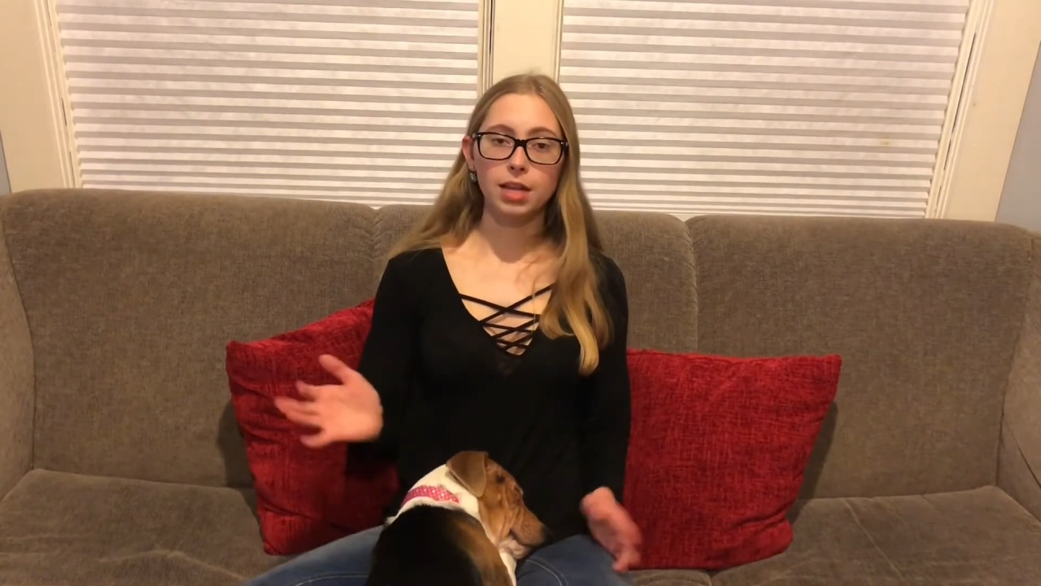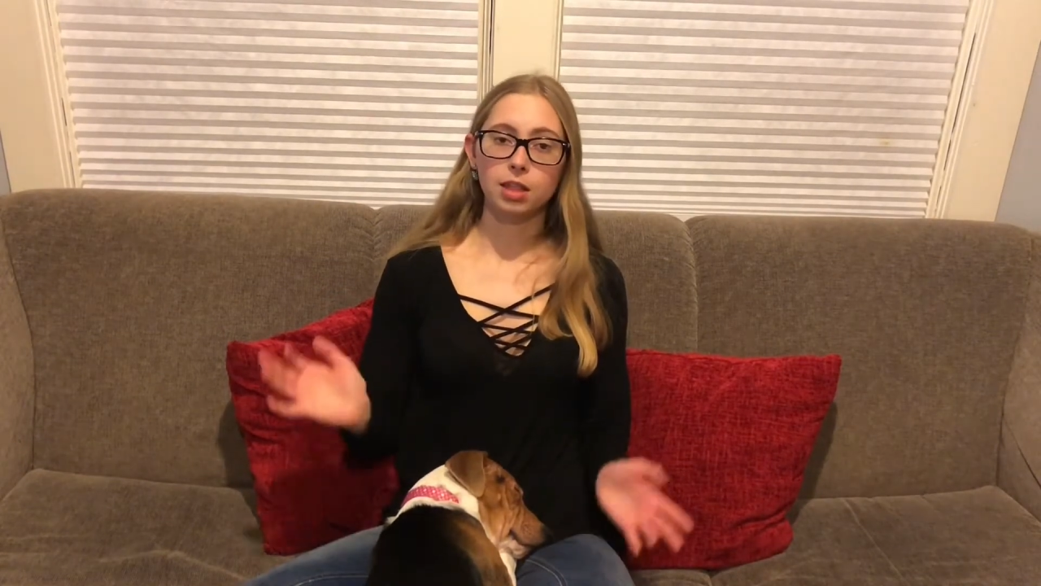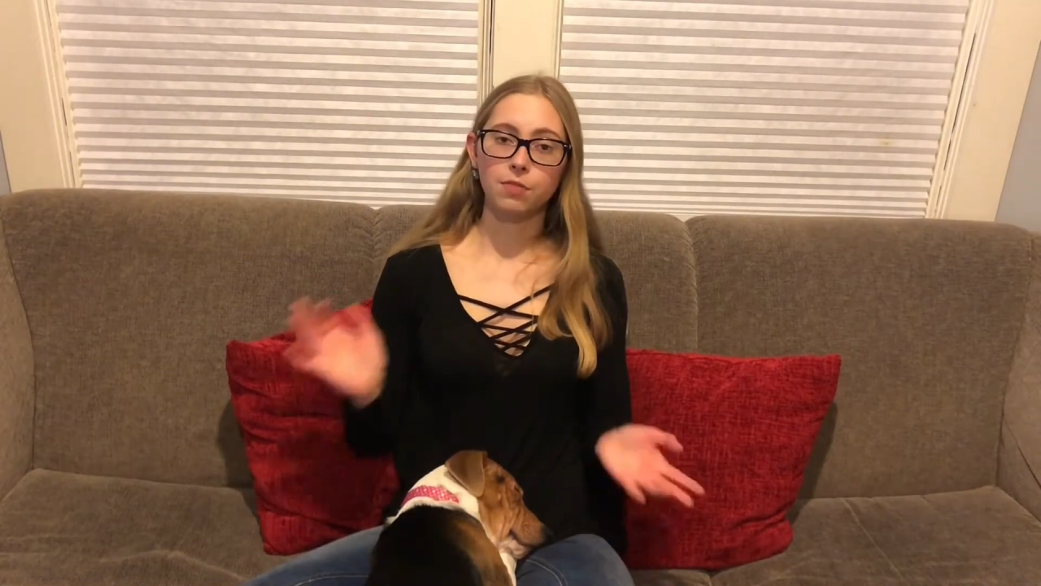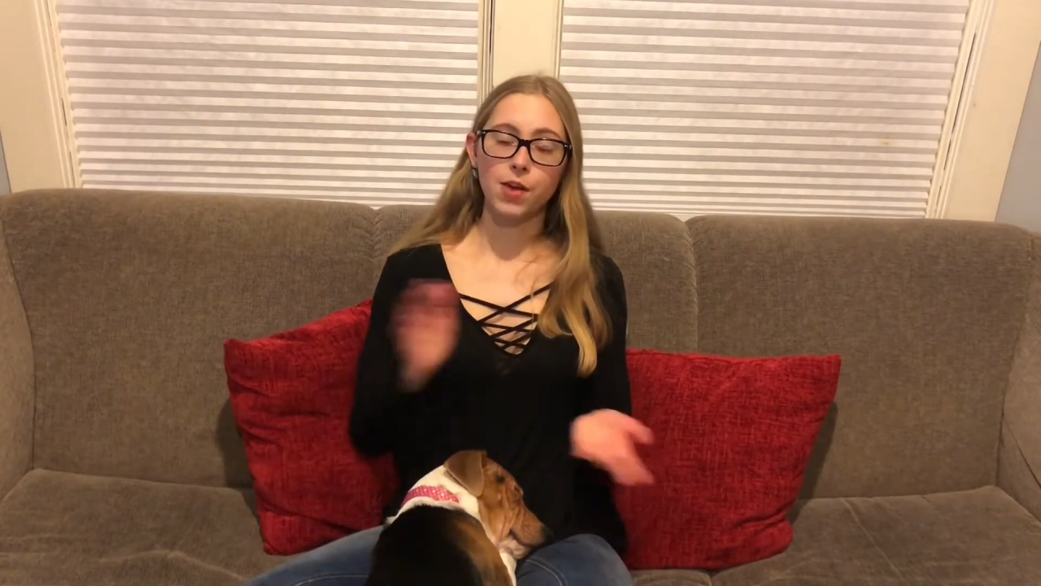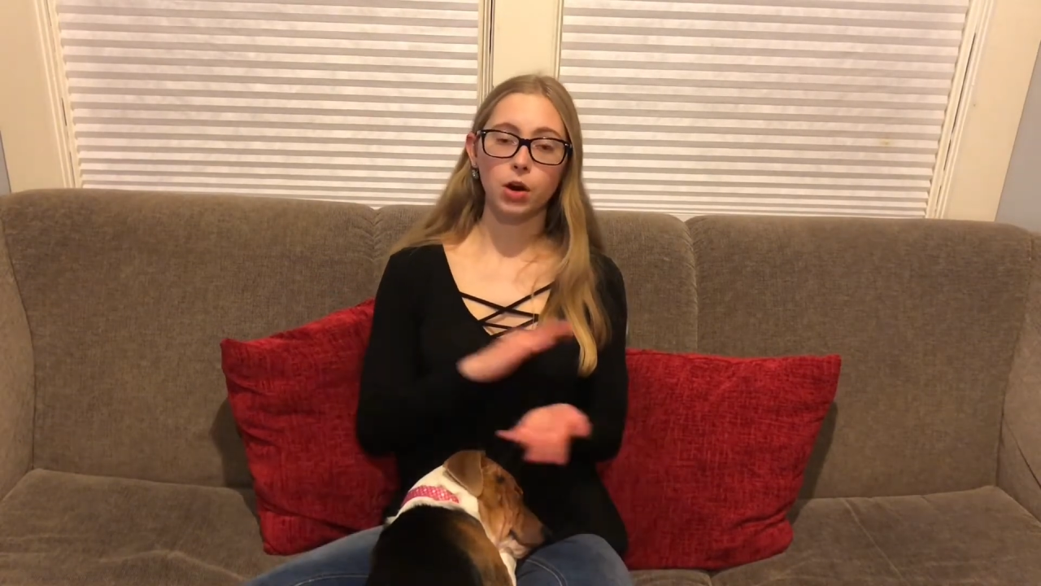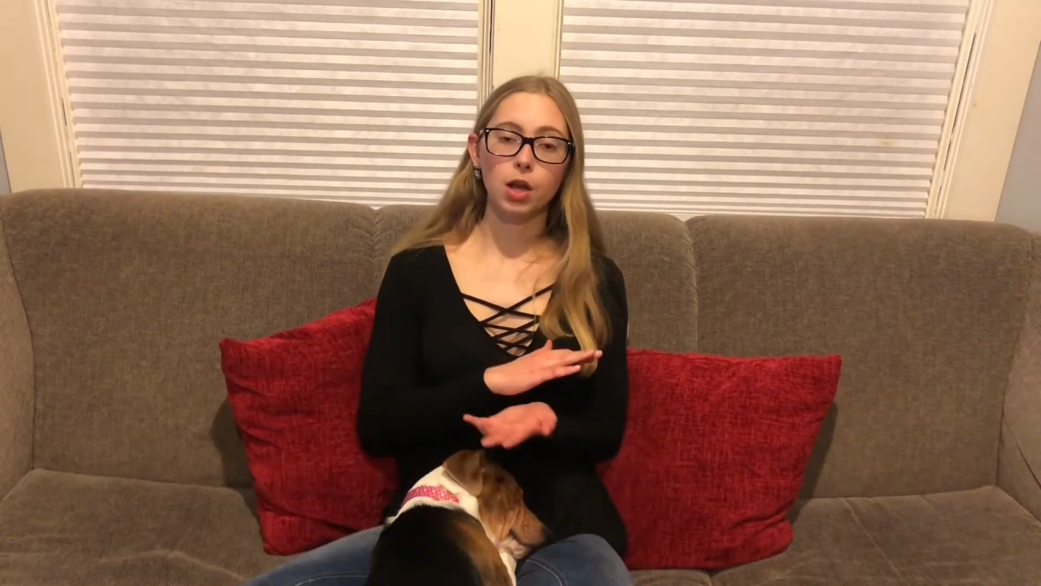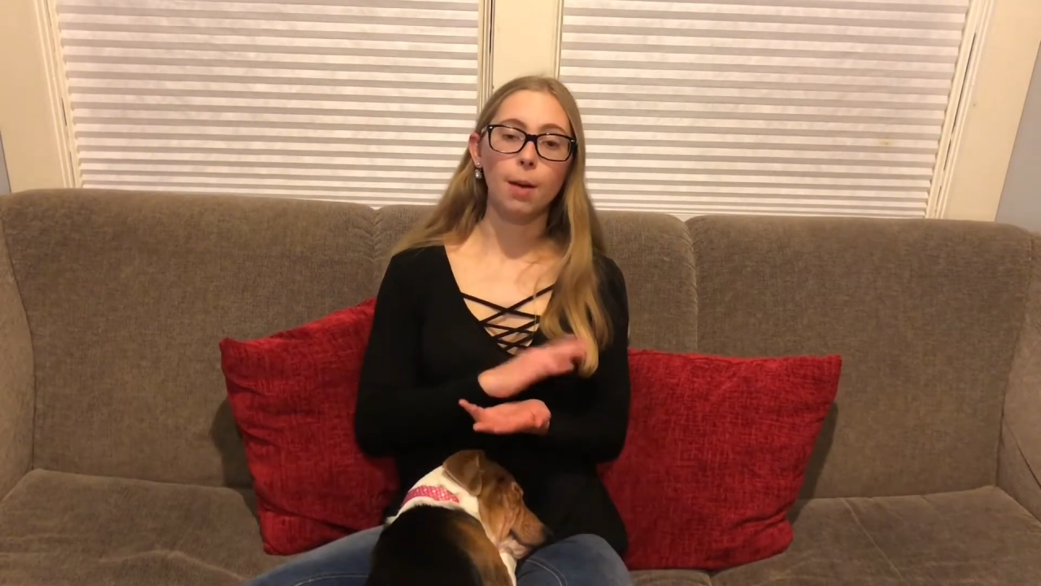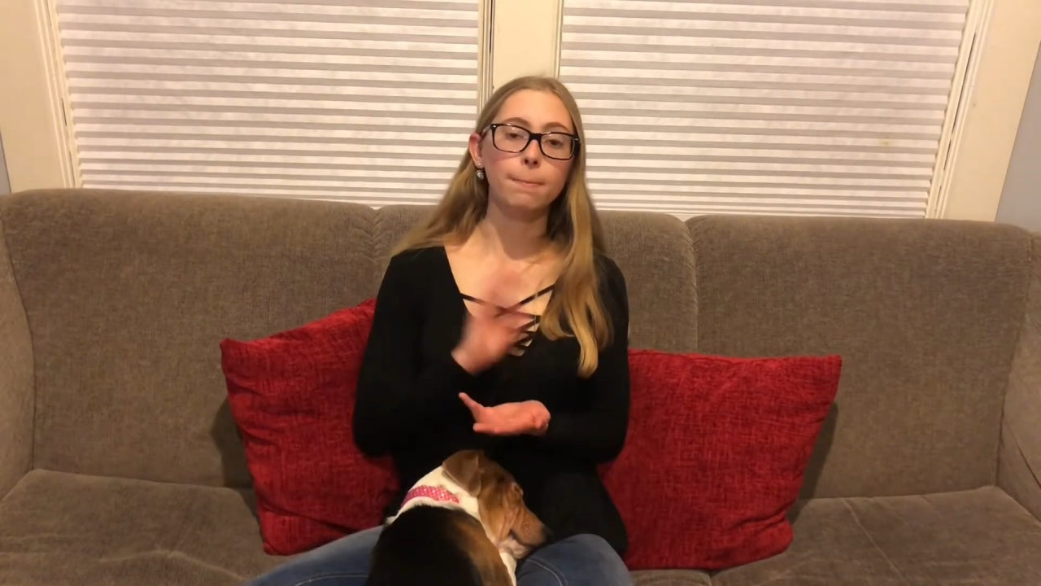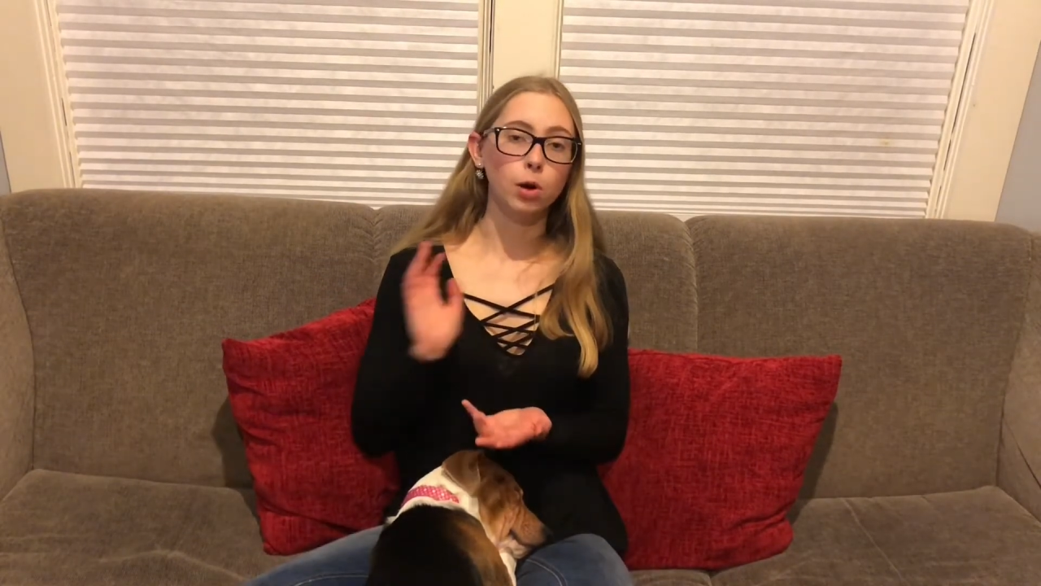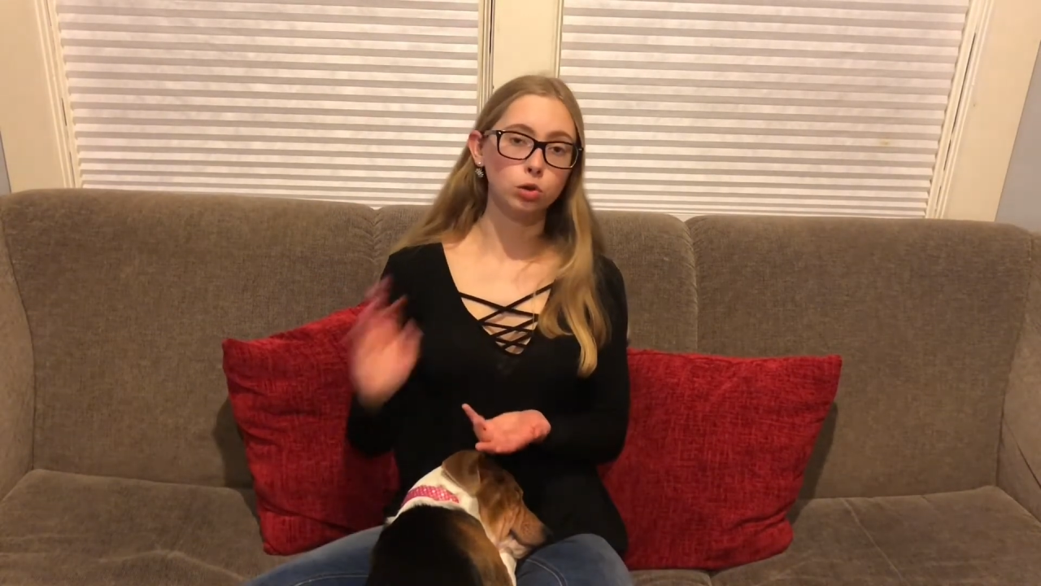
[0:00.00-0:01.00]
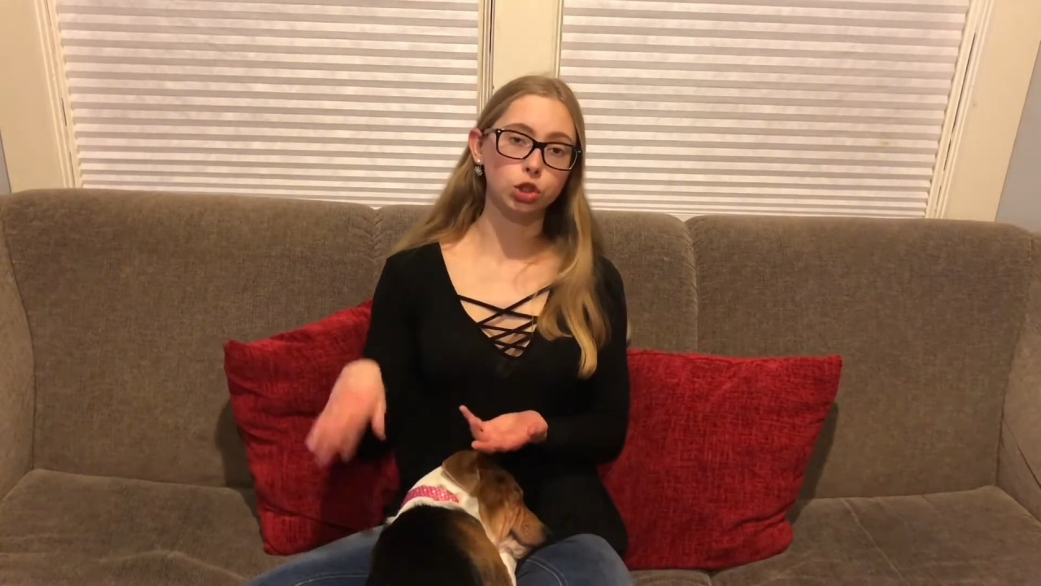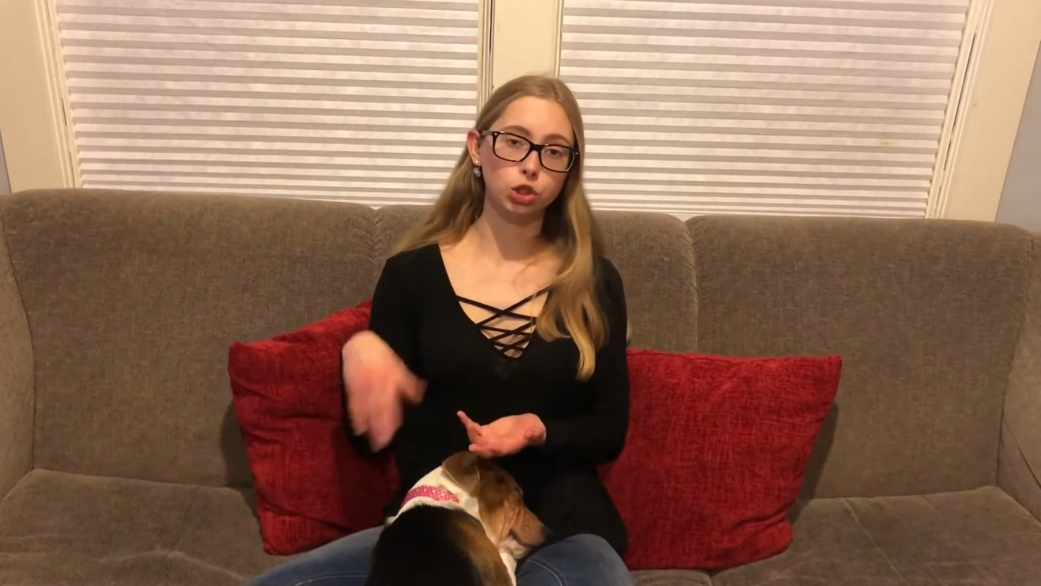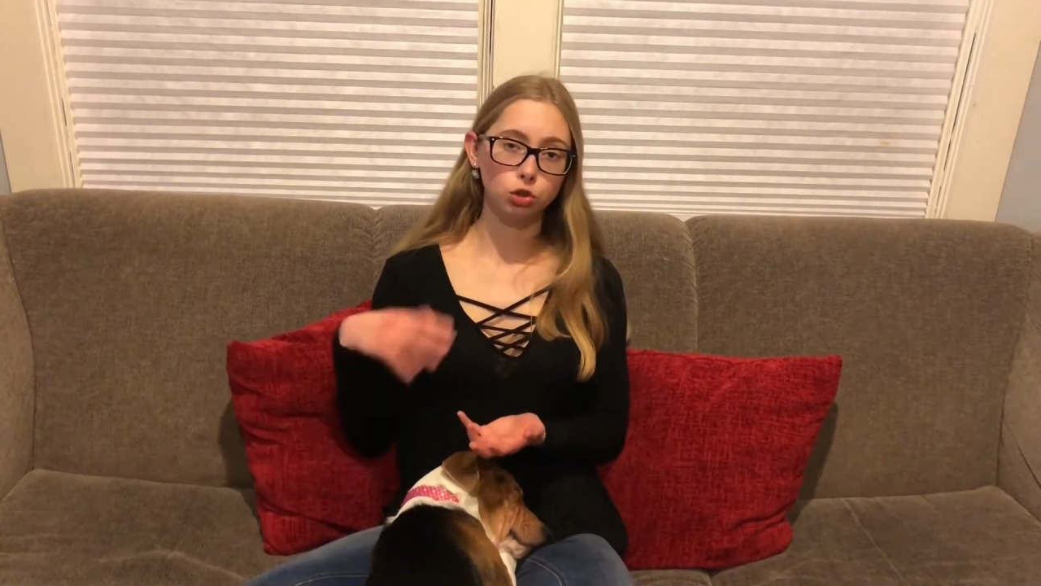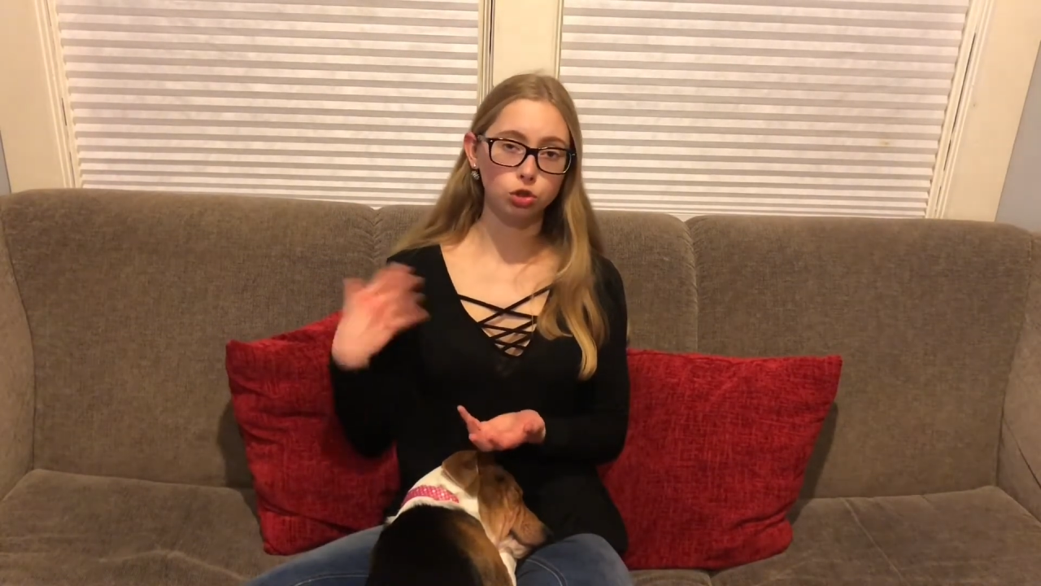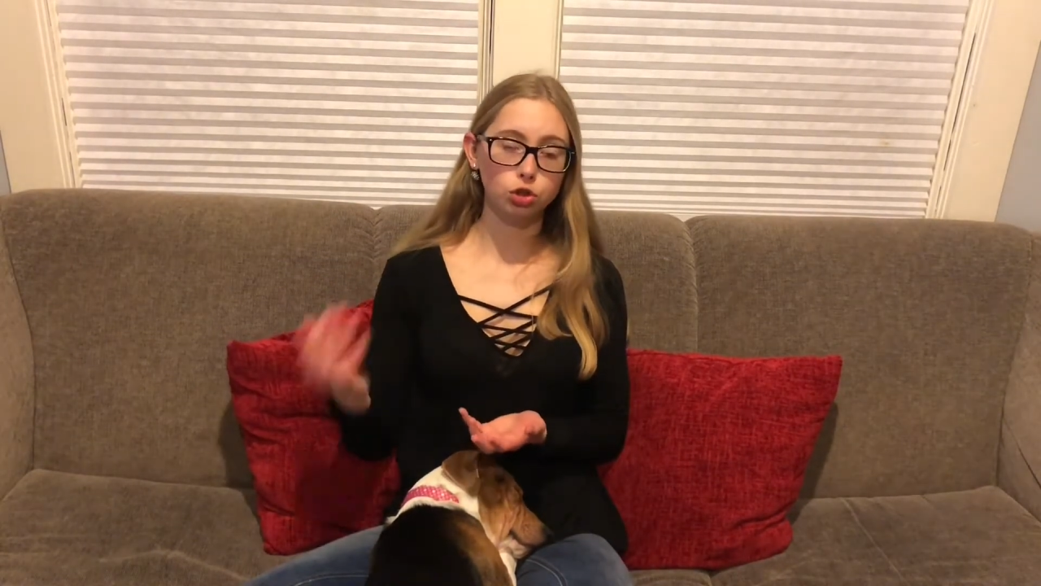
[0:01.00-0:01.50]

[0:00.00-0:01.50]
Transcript: it's this very emotional